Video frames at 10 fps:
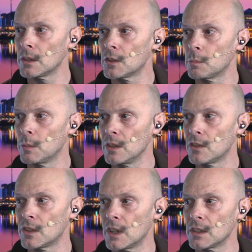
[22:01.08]
been
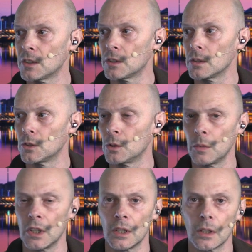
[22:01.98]
said to
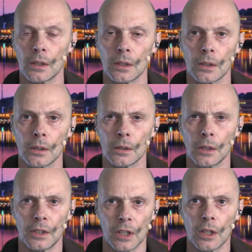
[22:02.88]
me, I
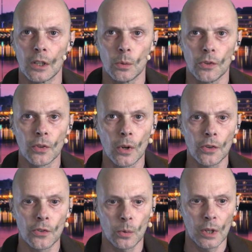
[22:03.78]
think it was
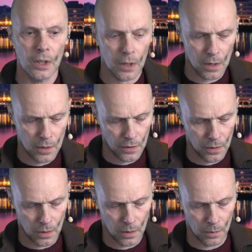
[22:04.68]
last week, is
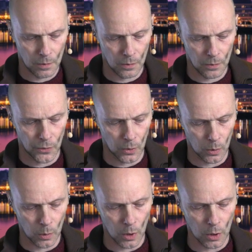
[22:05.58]

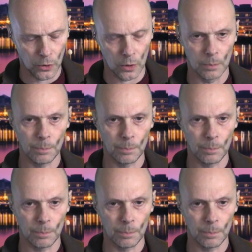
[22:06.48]
follow audio.